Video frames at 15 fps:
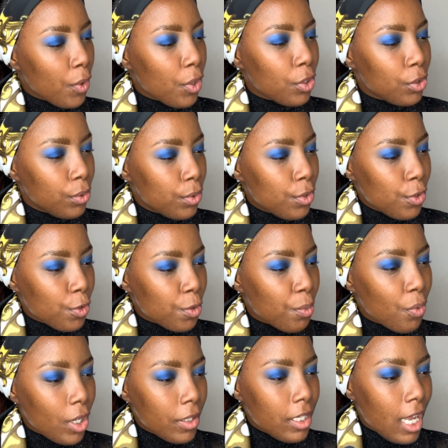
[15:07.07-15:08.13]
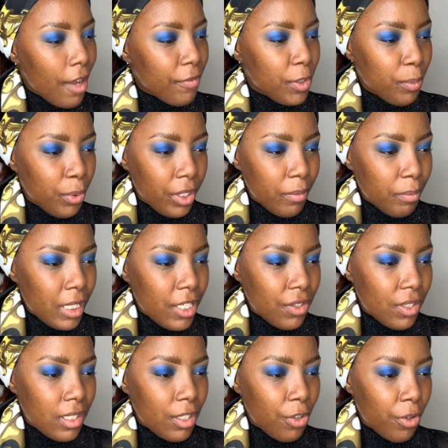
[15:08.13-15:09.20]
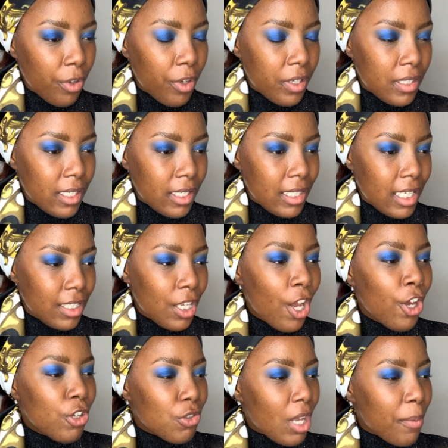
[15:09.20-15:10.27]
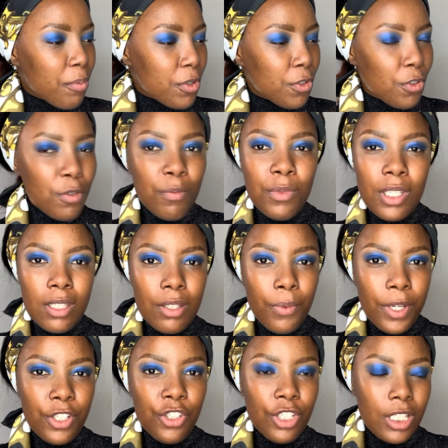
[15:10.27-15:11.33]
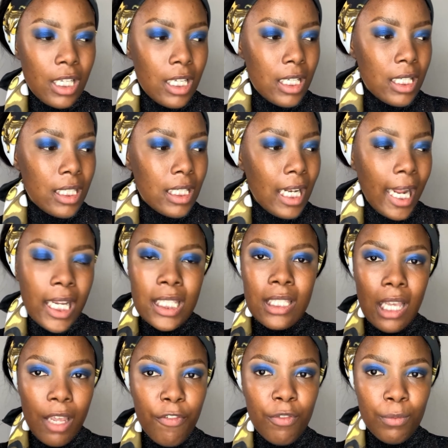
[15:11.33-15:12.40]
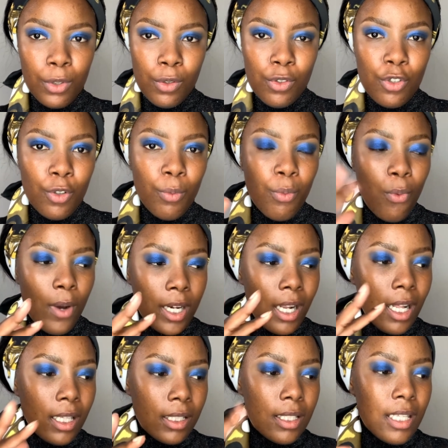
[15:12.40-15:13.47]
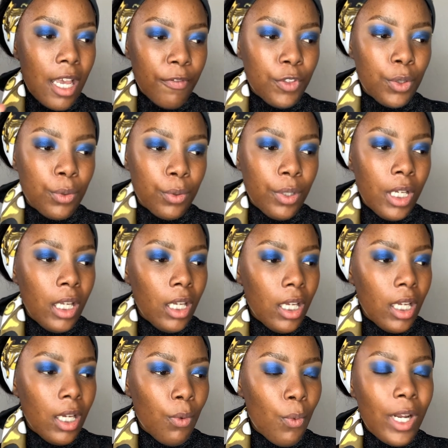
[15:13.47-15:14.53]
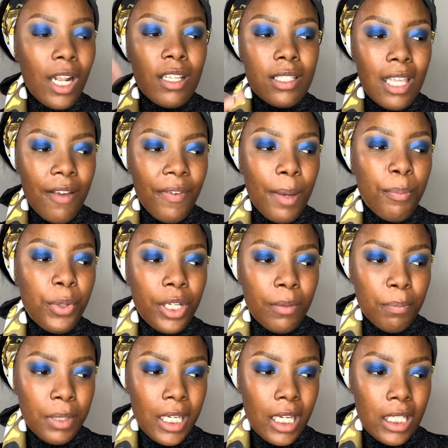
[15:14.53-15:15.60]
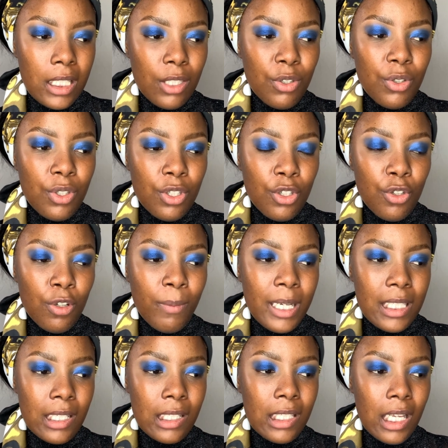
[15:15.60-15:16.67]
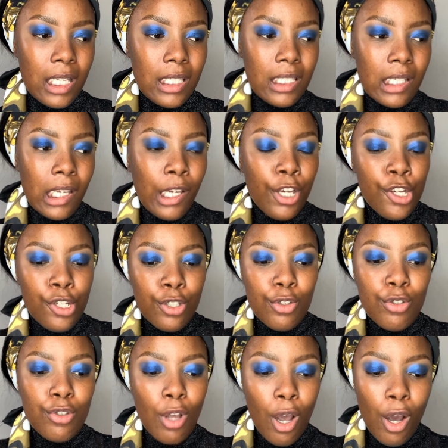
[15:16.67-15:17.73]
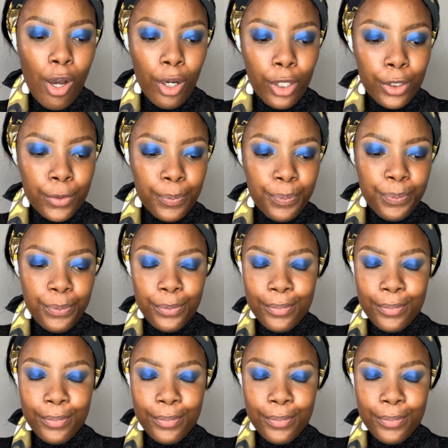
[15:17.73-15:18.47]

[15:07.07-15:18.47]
YouTube, what have you put in place to secure your success? So I presume this question is like, aside from YouTube, what else have you what else have I put in place to secure my success? So